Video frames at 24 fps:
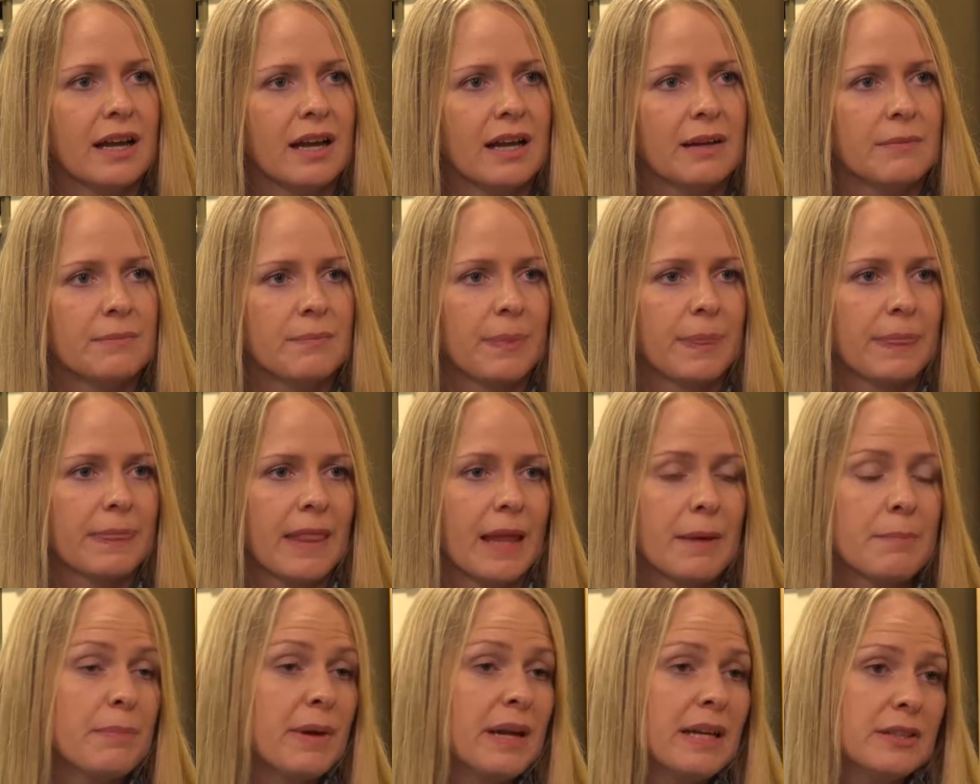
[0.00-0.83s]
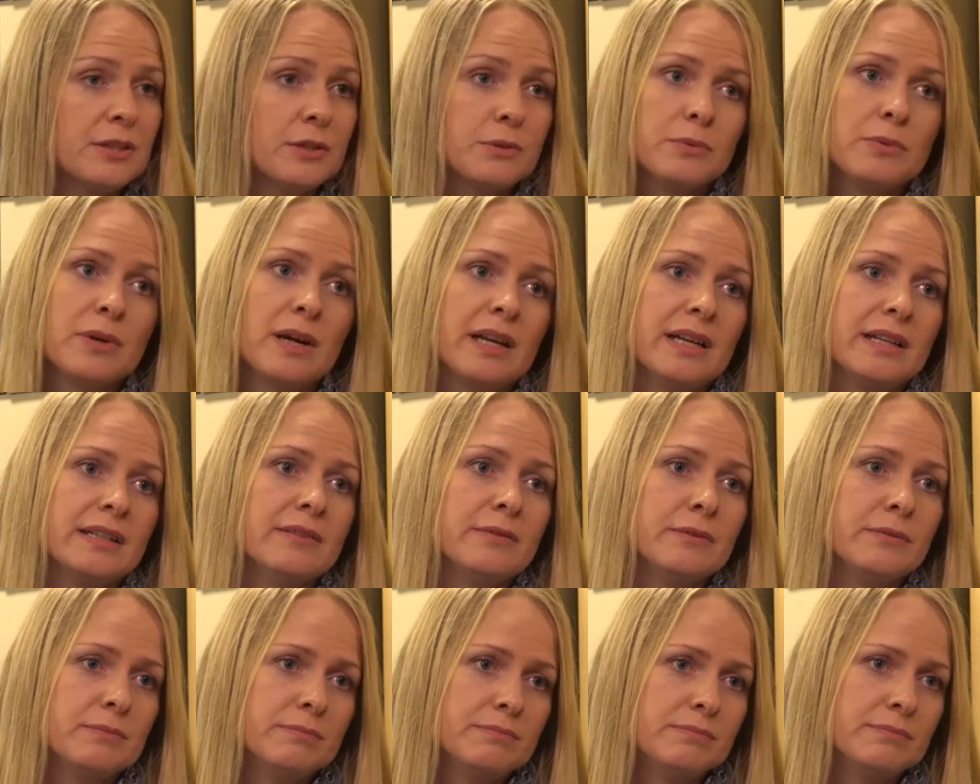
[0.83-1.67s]
a better way,
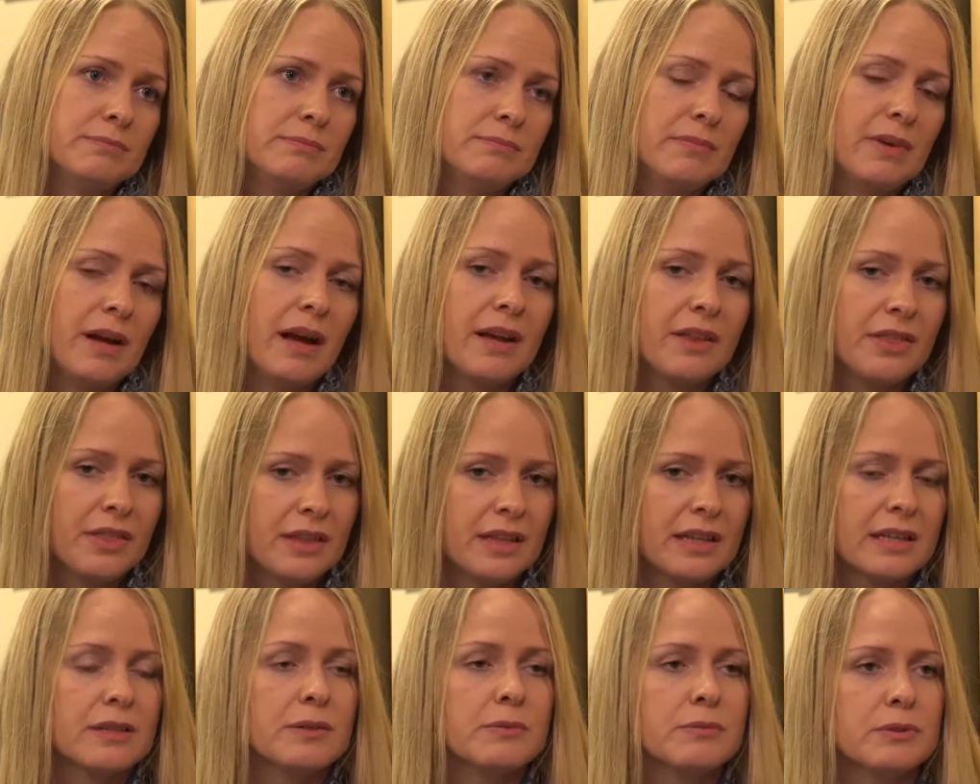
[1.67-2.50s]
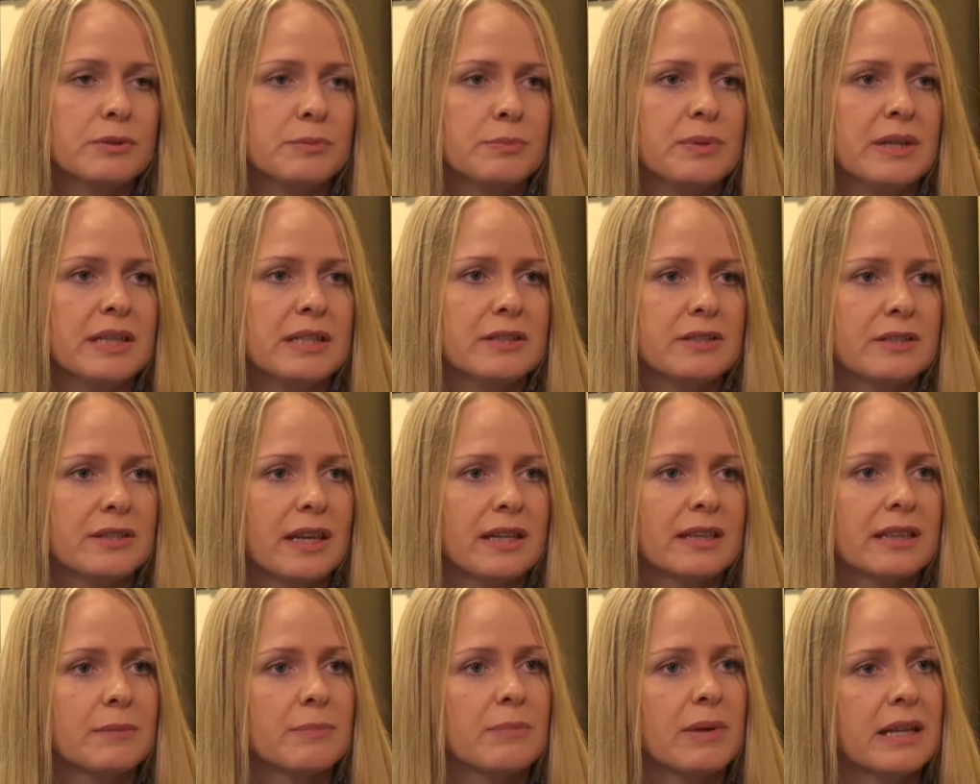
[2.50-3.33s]
I think, would be to
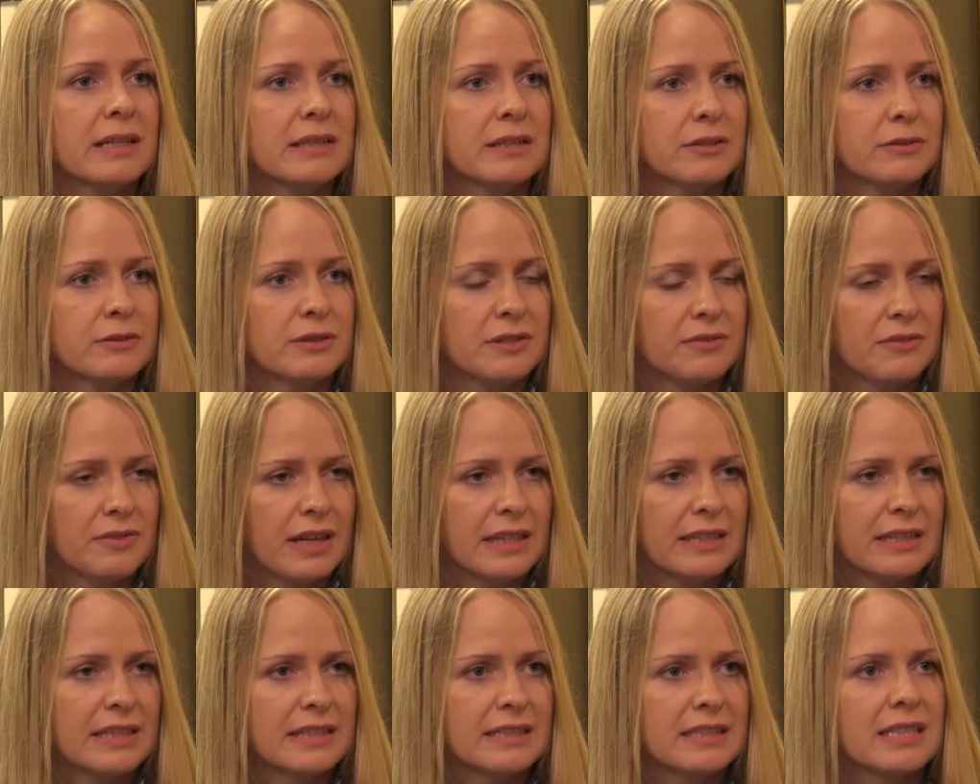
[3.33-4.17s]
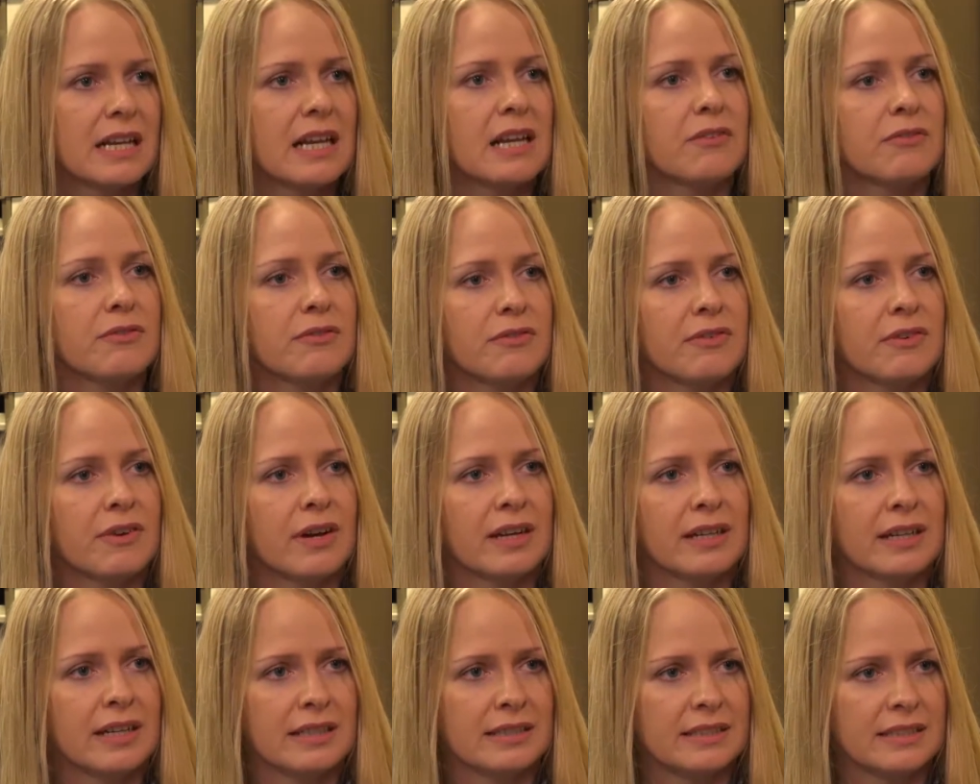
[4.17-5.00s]
get the plant to defend itself
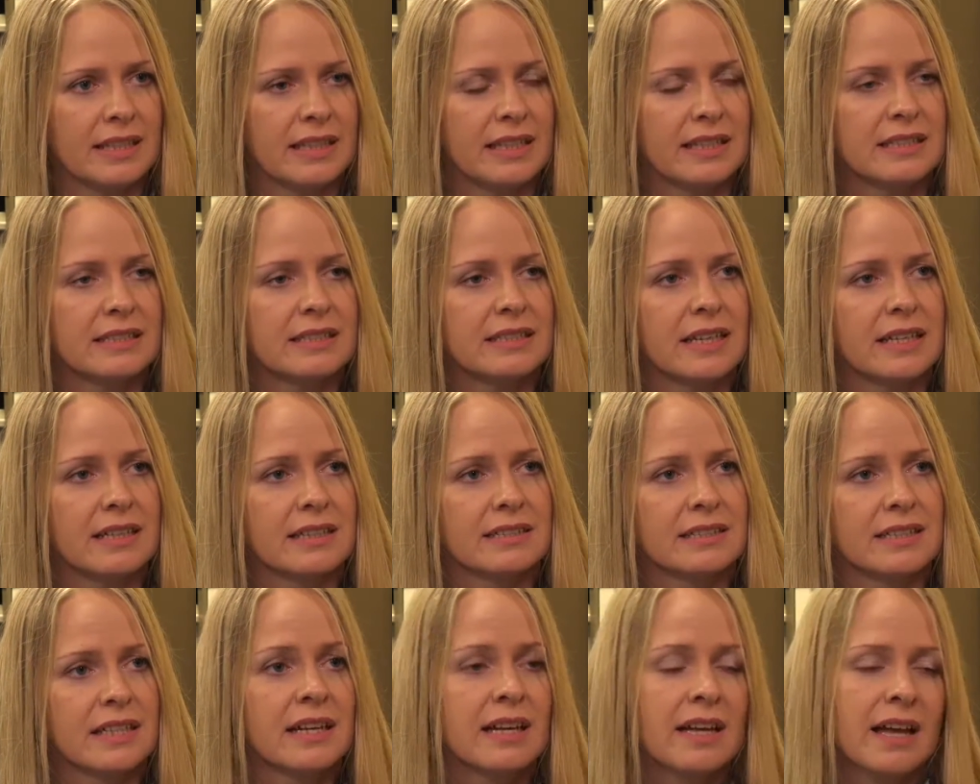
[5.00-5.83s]
against the insects.